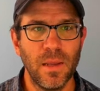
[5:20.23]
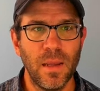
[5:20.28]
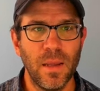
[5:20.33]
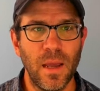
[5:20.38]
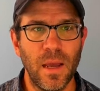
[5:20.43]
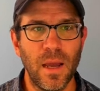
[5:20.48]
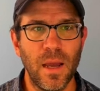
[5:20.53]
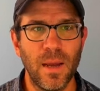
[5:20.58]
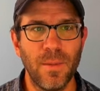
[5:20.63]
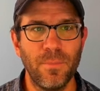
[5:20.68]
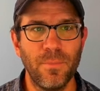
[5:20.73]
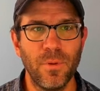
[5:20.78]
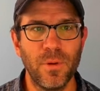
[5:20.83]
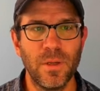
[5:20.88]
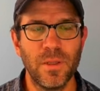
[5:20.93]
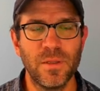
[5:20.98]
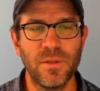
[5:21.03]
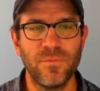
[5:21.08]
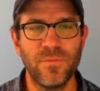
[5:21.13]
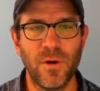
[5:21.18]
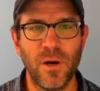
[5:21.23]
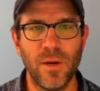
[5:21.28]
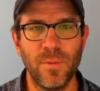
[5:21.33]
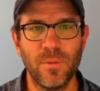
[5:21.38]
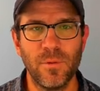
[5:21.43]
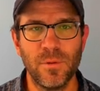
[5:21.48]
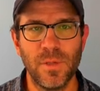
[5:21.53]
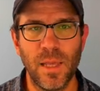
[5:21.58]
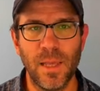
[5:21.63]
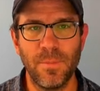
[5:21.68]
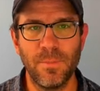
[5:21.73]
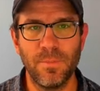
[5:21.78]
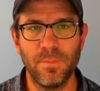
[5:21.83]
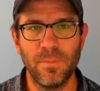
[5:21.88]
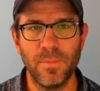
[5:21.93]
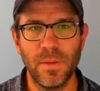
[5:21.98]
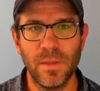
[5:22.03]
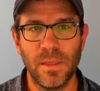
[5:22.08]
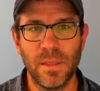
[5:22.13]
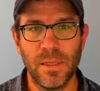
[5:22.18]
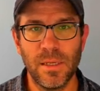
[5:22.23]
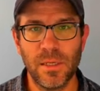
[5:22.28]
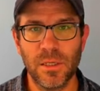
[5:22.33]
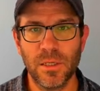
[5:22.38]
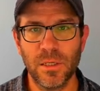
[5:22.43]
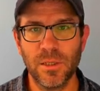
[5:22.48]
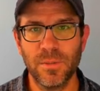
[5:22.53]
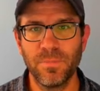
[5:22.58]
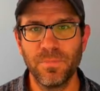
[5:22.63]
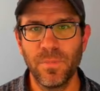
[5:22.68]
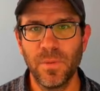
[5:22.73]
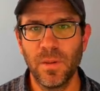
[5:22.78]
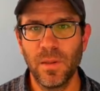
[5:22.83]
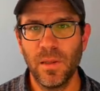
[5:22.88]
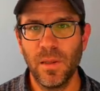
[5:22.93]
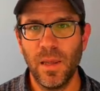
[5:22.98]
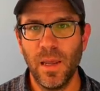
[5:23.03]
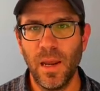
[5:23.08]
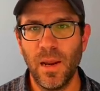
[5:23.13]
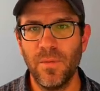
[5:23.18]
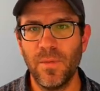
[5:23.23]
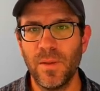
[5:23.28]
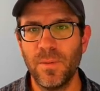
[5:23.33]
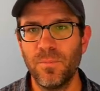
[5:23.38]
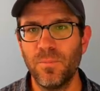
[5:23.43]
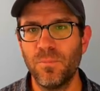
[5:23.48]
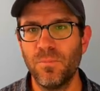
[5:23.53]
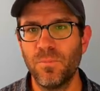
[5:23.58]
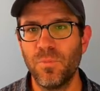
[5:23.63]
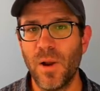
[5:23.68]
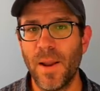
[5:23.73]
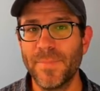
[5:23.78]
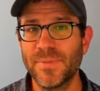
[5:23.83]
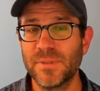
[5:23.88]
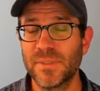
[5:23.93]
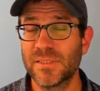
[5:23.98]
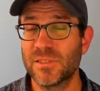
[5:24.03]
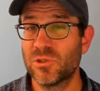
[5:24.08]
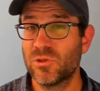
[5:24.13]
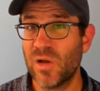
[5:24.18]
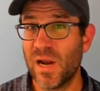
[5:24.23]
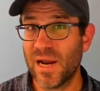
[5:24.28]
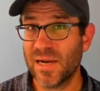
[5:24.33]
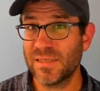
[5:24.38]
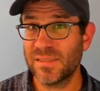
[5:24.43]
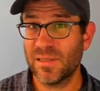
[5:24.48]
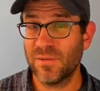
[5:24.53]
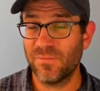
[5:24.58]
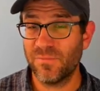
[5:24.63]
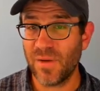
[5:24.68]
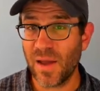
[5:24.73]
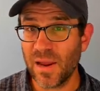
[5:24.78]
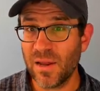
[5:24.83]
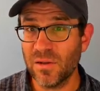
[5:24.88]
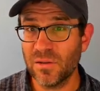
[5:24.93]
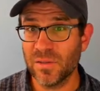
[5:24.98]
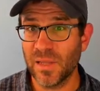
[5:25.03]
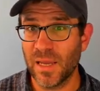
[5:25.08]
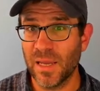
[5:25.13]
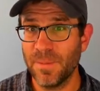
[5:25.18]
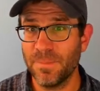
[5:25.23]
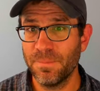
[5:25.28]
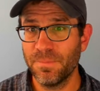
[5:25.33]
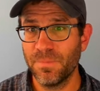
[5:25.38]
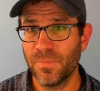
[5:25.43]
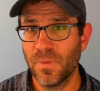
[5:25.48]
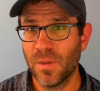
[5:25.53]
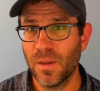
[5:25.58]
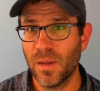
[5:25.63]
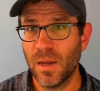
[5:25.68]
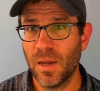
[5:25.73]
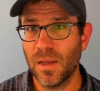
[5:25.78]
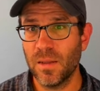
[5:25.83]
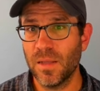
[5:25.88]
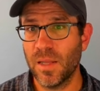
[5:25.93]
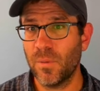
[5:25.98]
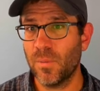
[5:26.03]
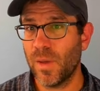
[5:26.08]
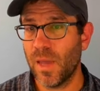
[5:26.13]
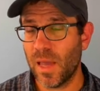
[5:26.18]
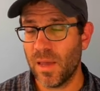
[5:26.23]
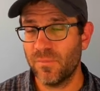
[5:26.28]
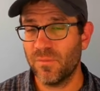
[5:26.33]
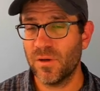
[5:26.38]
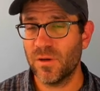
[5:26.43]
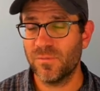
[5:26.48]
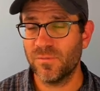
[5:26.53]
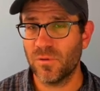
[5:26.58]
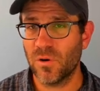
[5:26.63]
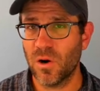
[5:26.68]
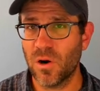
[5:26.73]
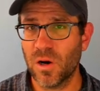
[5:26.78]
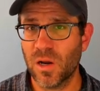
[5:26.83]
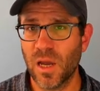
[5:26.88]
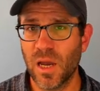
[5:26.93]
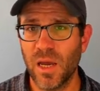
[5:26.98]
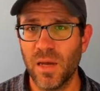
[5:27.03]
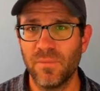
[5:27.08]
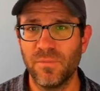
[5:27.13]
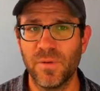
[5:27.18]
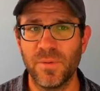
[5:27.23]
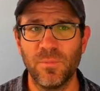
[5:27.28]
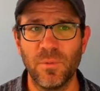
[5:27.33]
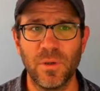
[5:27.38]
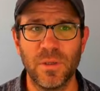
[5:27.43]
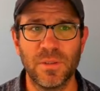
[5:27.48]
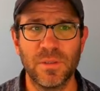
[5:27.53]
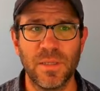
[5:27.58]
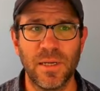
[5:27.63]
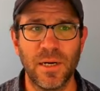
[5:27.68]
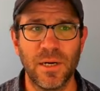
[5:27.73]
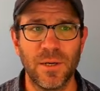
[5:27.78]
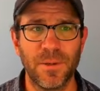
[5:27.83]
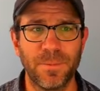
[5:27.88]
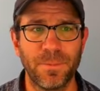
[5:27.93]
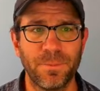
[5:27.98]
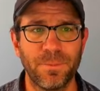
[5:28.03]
uh, put in the variable name here, and then perhaps extract the file name uh, like we have here for archive and put it there.